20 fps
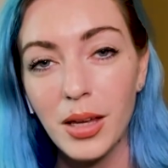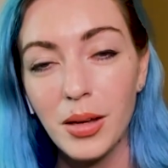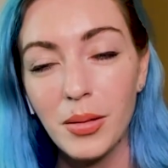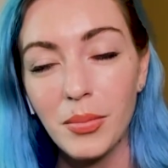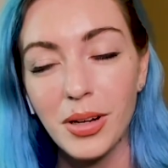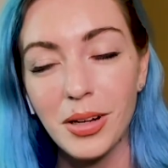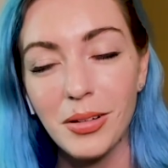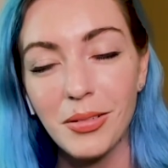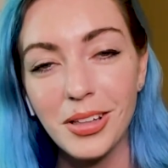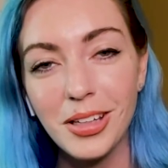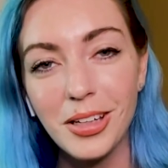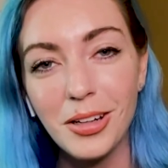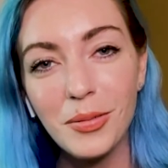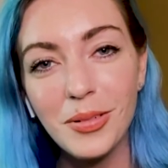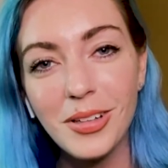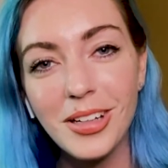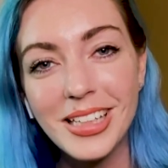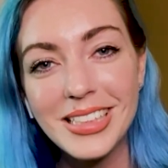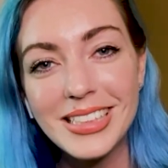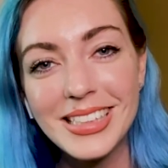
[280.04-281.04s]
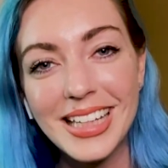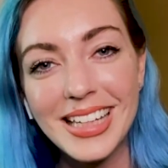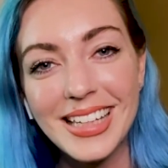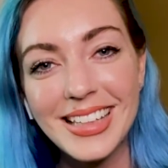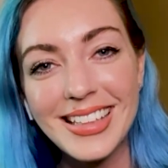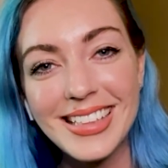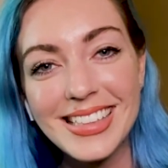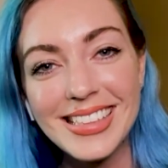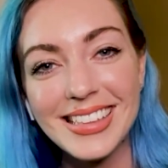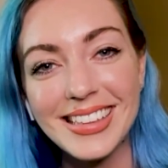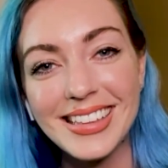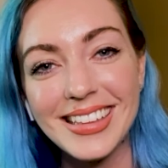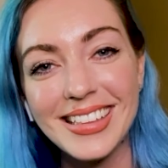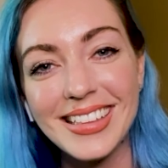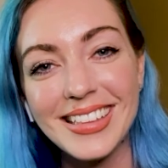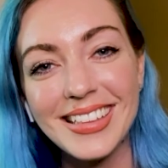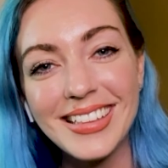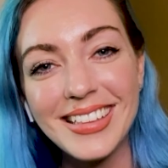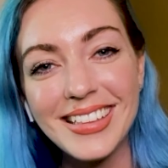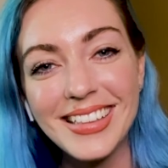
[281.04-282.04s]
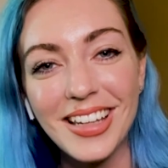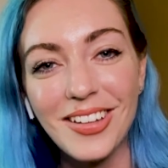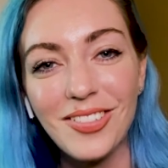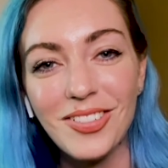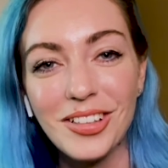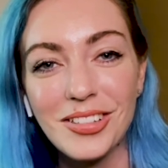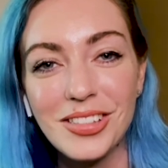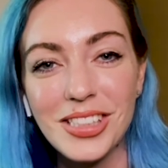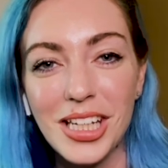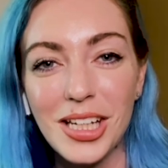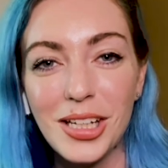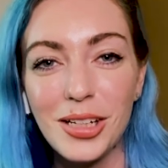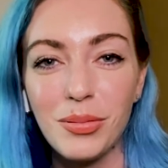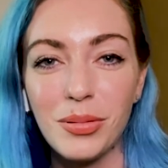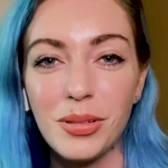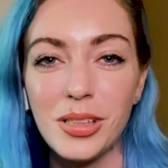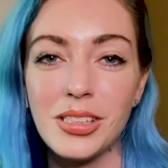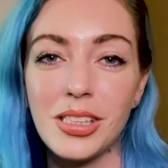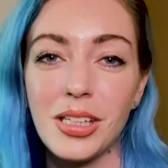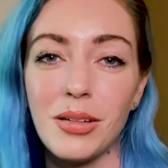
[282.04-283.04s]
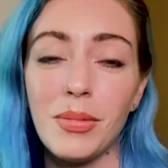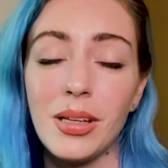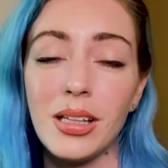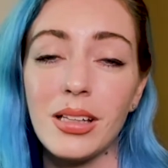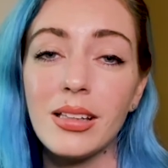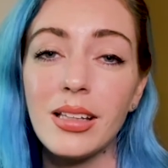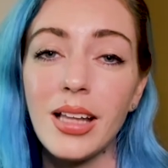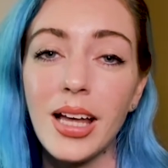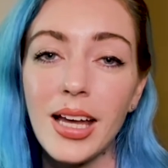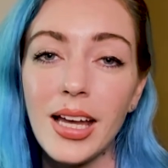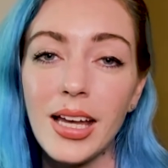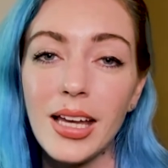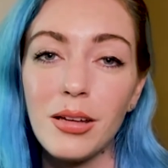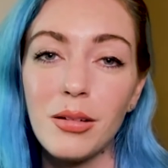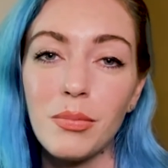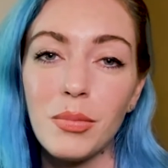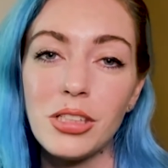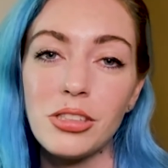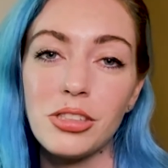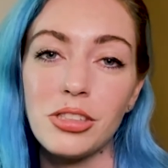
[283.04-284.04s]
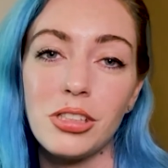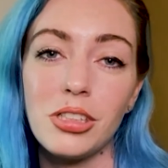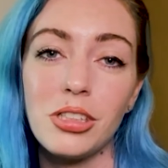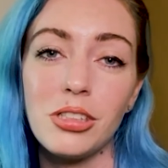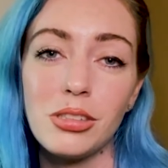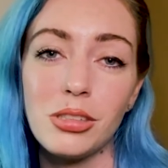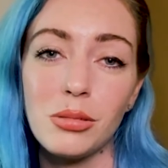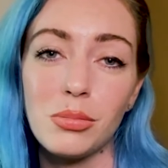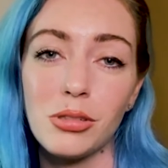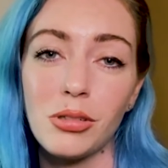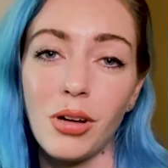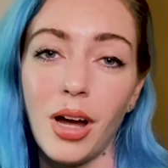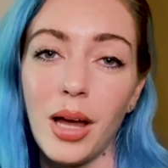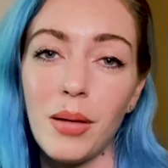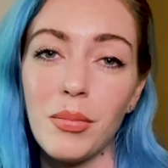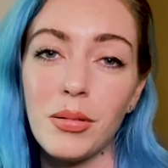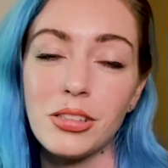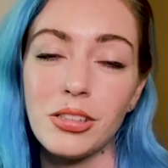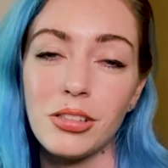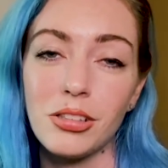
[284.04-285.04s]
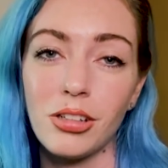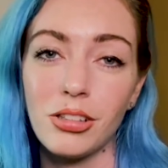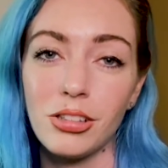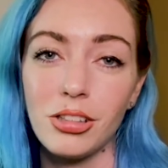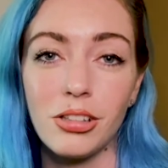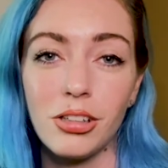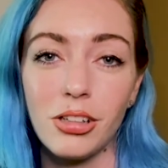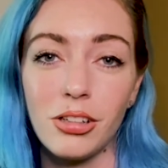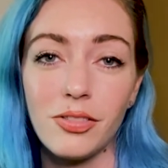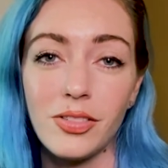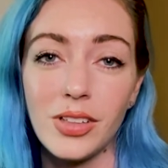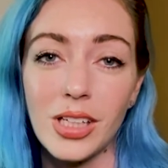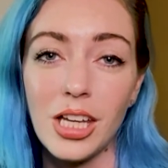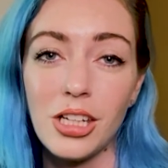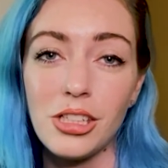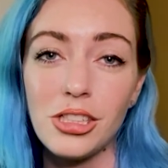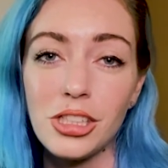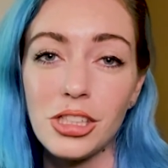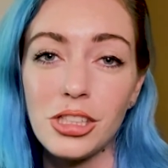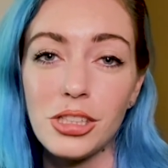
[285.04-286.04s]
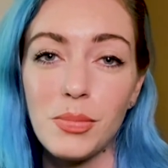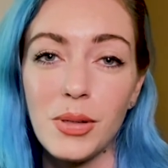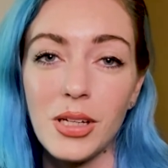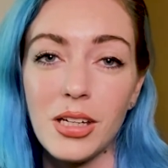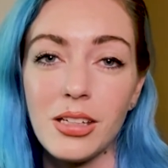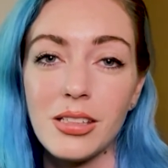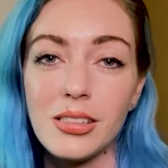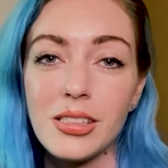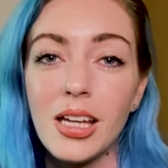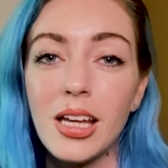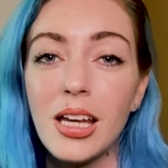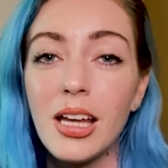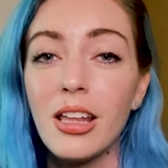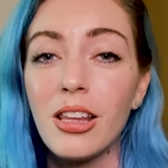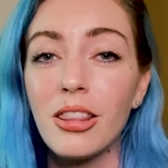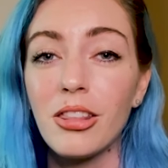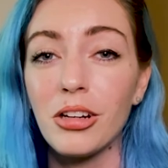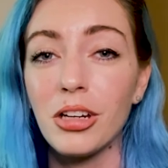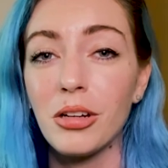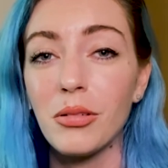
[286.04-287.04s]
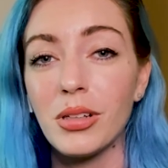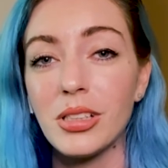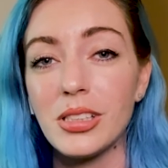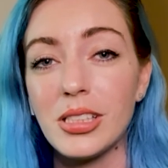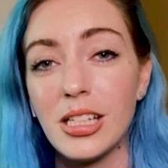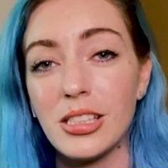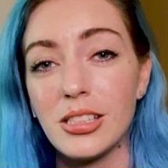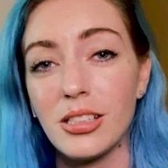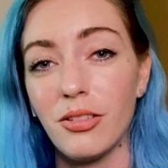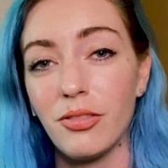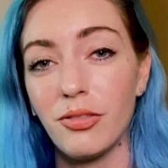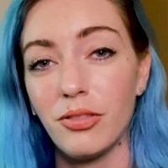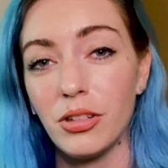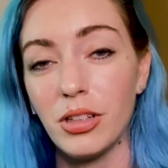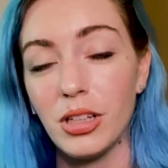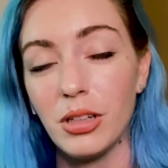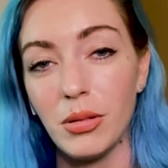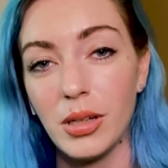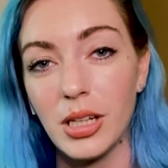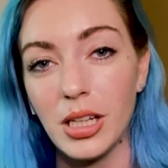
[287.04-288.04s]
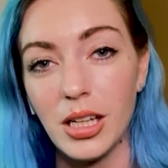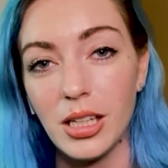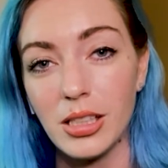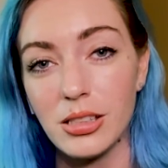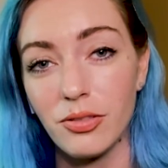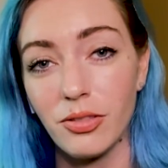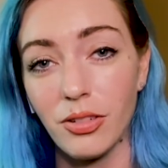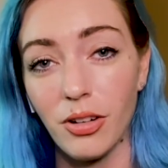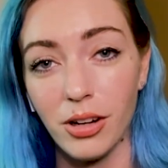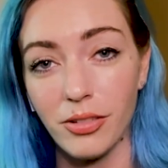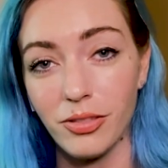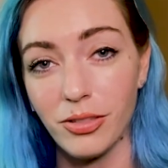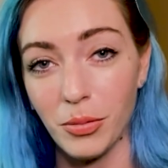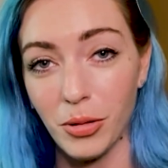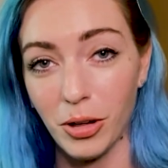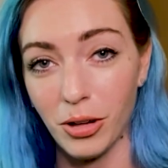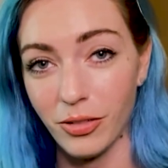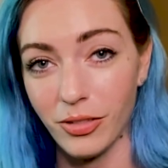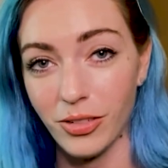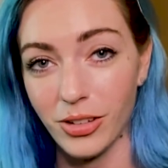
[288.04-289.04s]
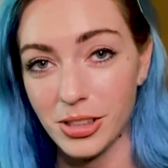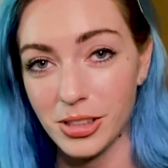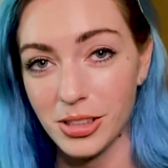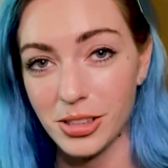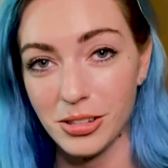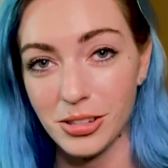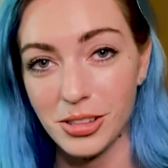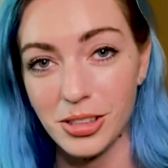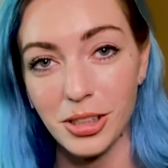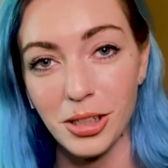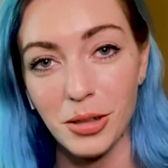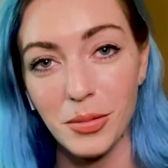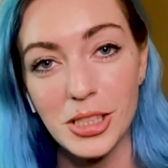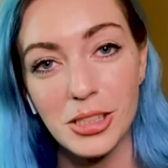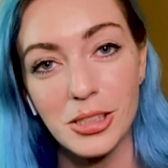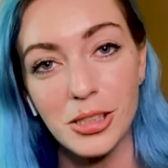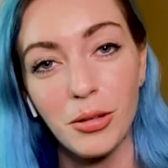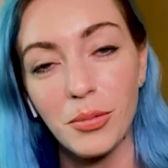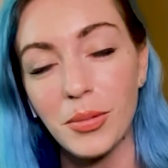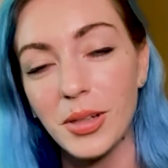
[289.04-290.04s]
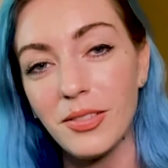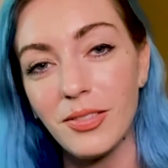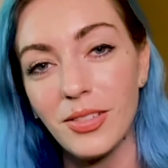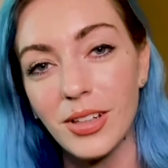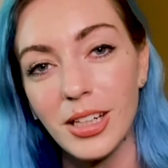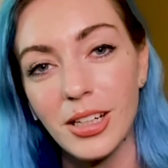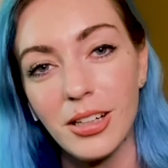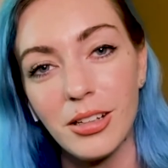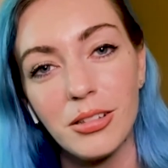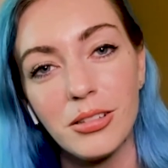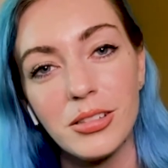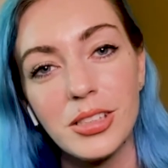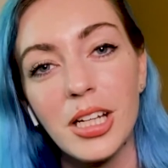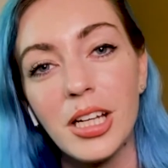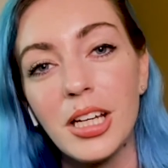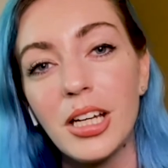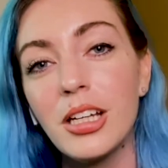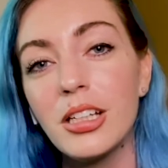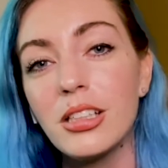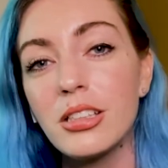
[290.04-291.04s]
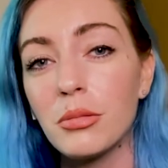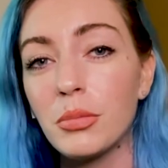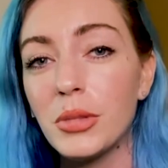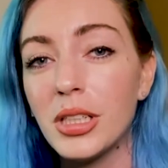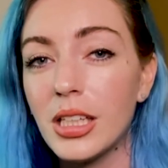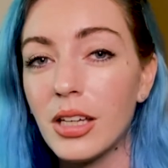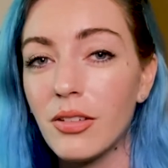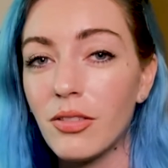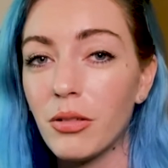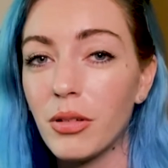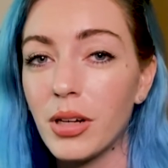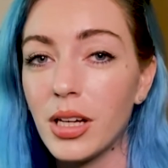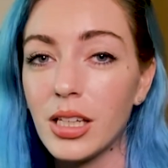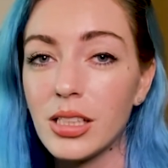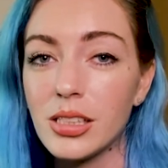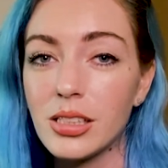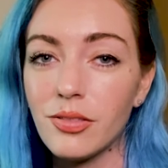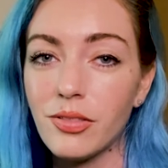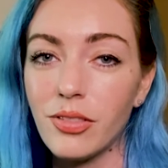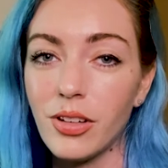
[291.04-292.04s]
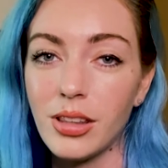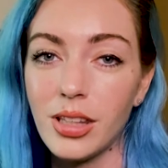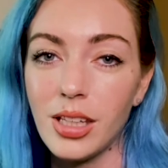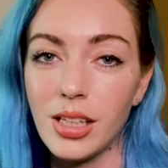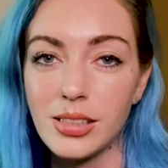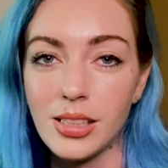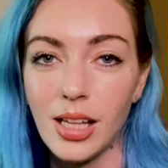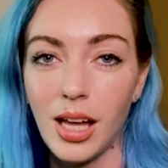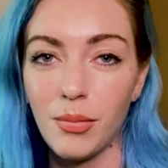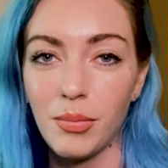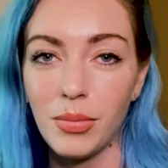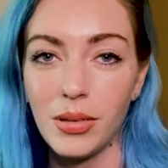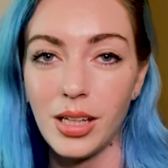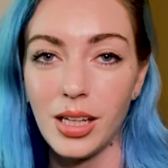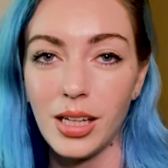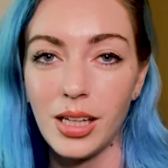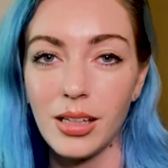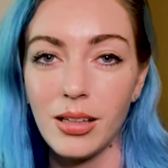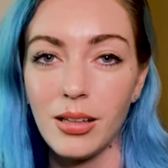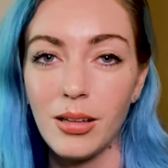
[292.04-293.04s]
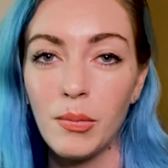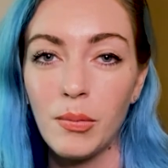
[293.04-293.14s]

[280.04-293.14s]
But I really hope you guys liked this look. If you did, please give me a like, make sure you subscribe and turn on your notifications because 31 Days of FLUTIEWEEN is far from over, so there's going to be so many videos, so many giveaways and fun things happening.